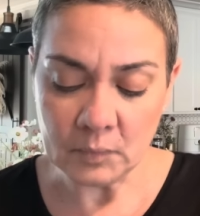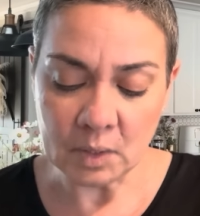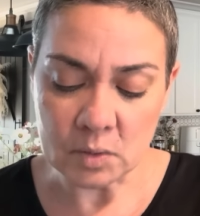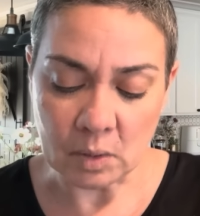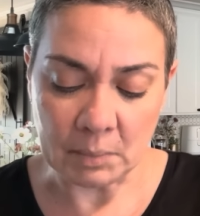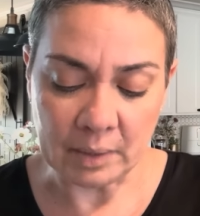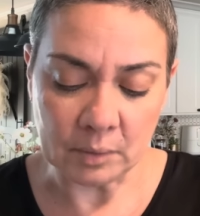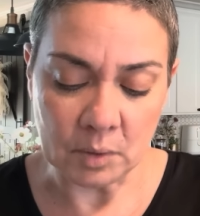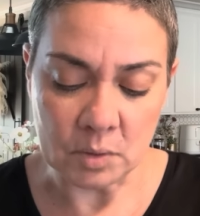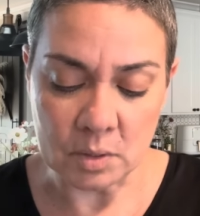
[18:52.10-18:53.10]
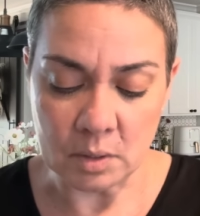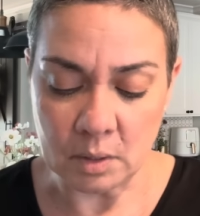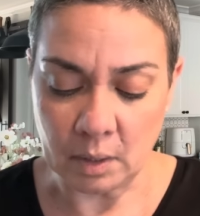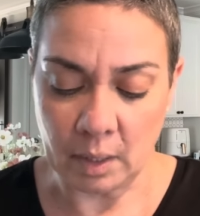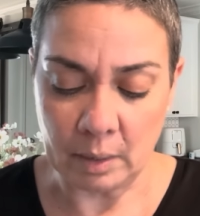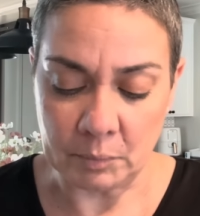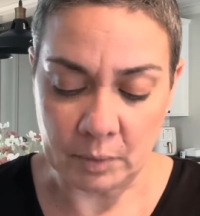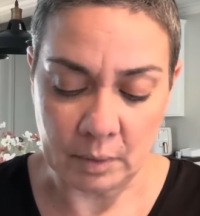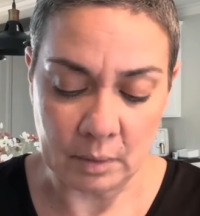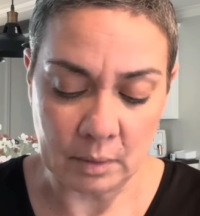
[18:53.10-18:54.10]
So I'm gonna have to use the
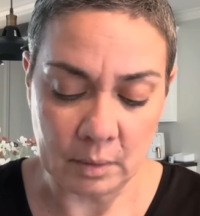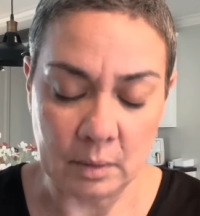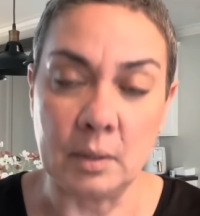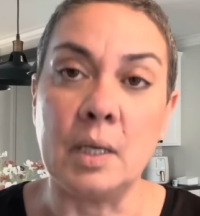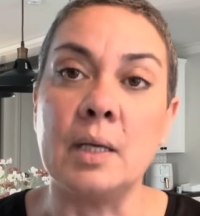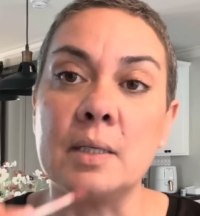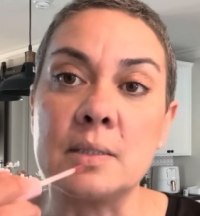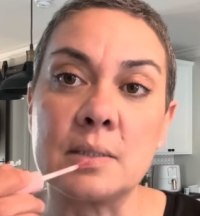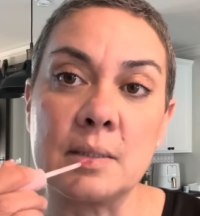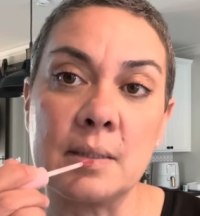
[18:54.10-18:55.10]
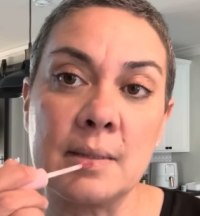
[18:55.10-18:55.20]
camera as